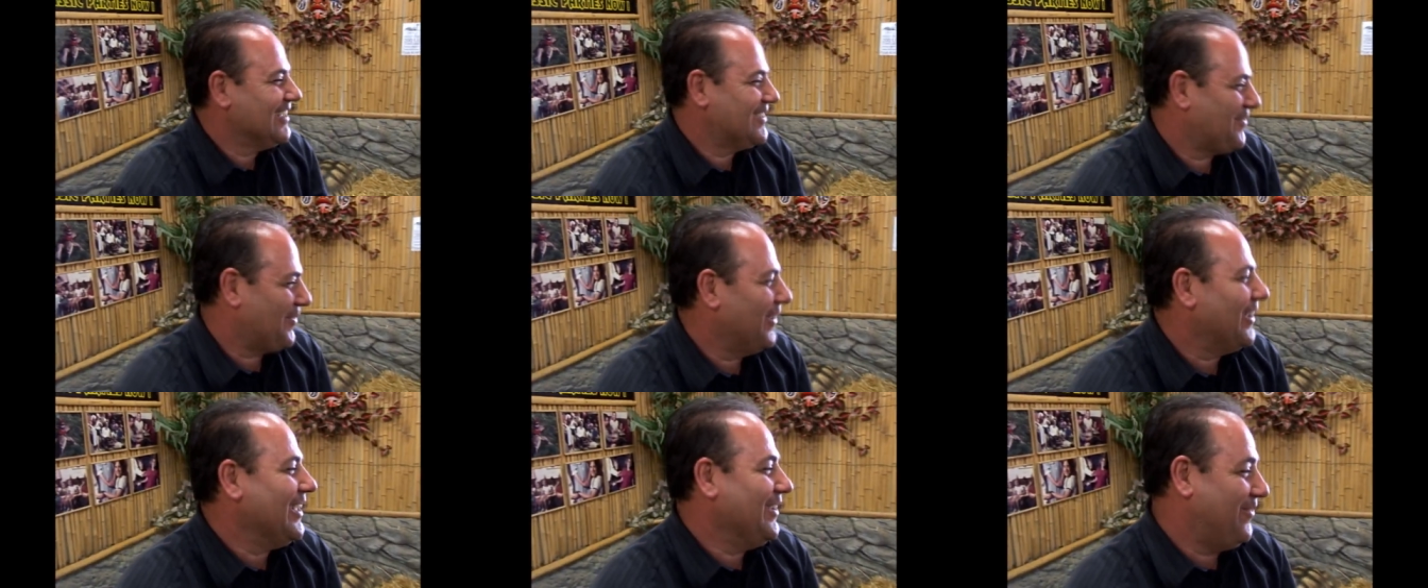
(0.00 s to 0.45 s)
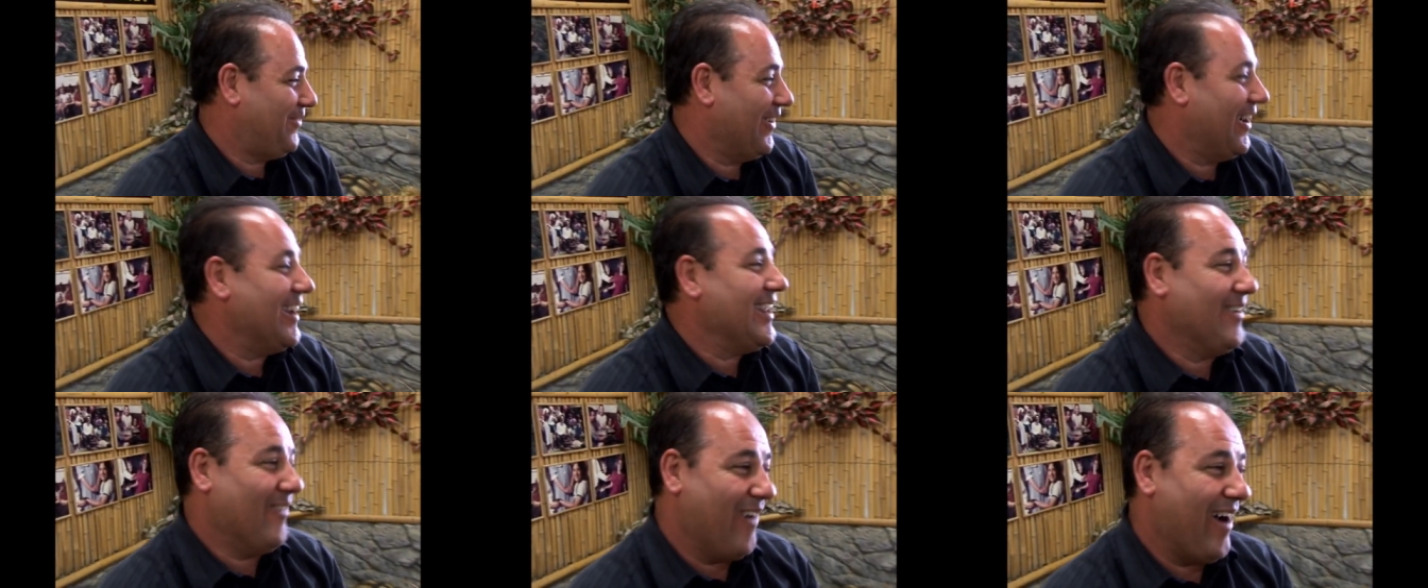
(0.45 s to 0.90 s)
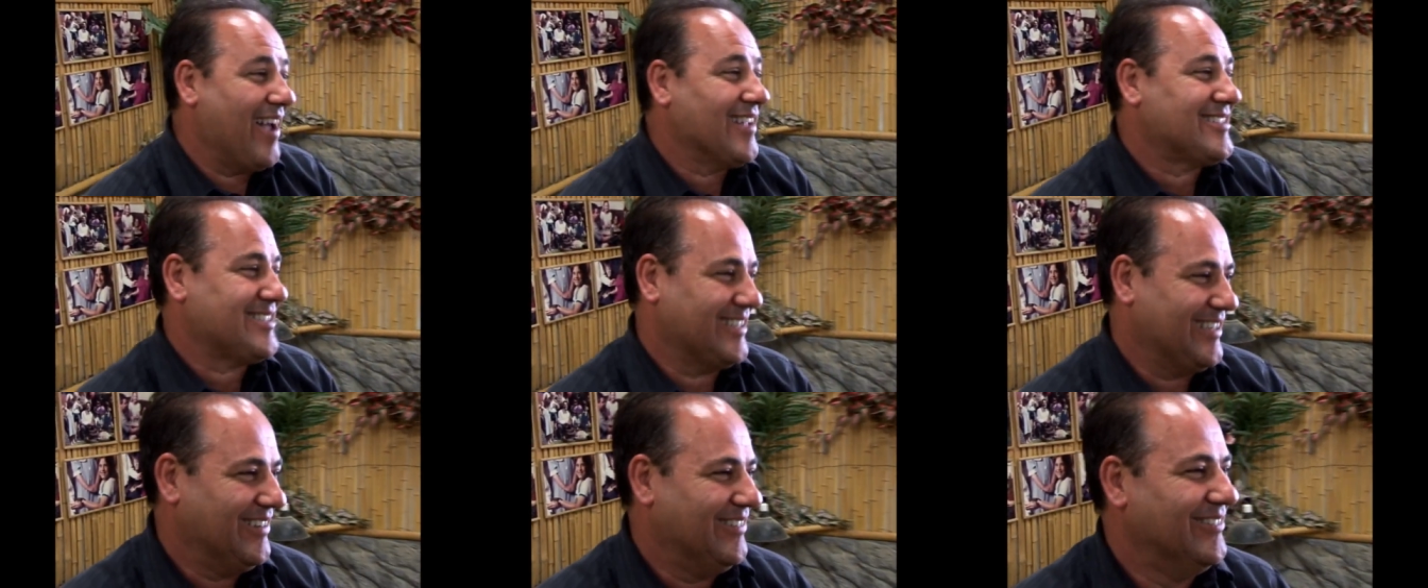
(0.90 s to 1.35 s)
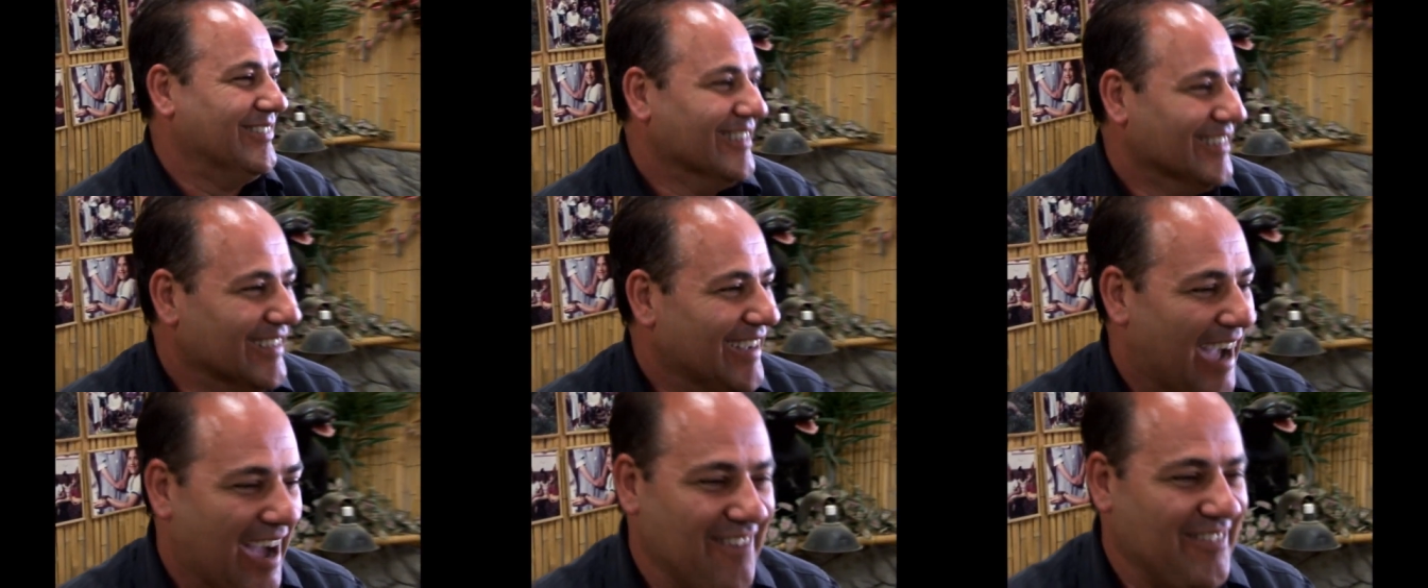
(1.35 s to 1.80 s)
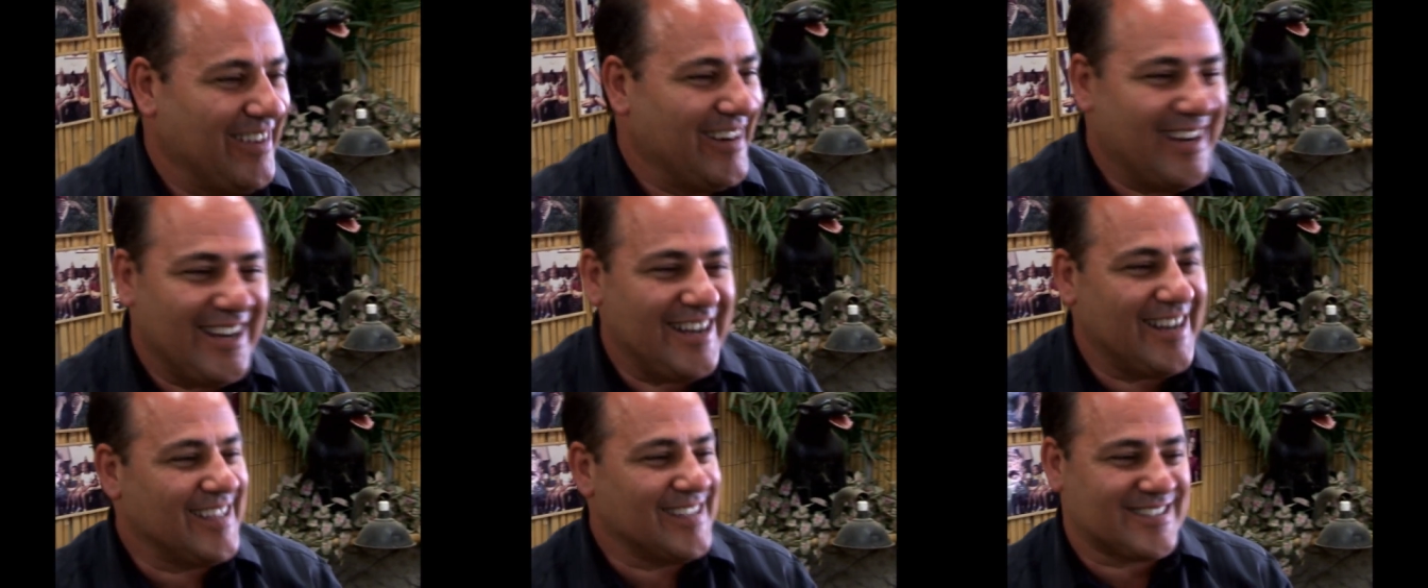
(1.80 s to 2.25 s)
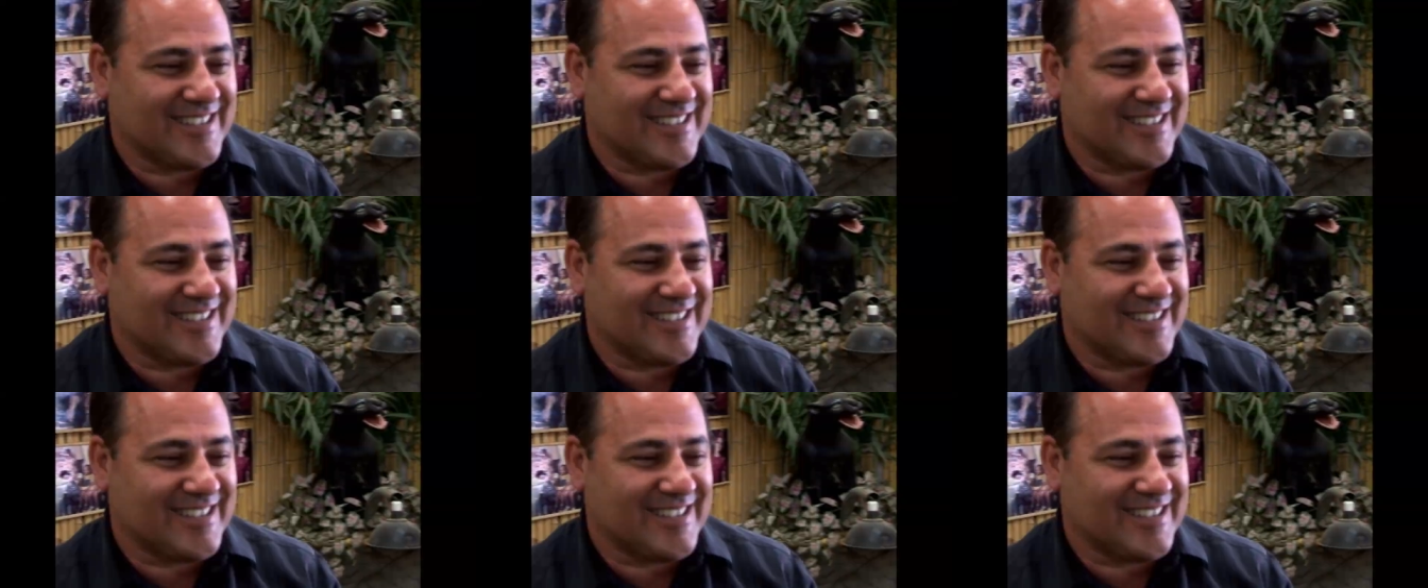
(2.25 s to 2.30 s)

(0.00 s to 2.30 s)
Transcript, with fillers: It's pretty funny watching them. I mean, it,